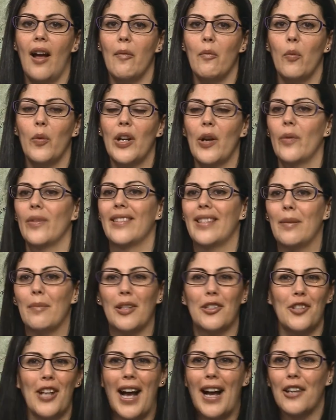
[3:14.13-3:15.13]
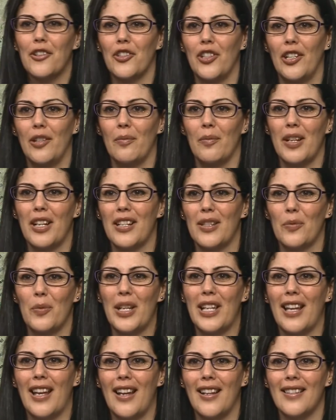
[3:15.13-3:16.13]
we don't see much action, because we
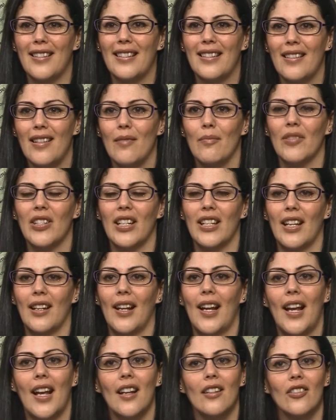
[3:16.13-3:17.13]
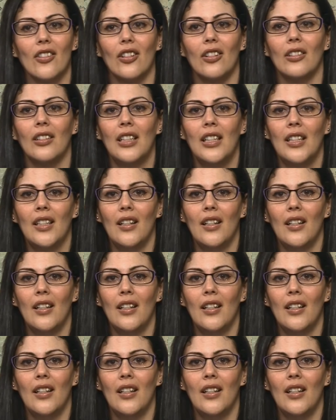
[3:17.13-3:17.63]
can't seem to get a handle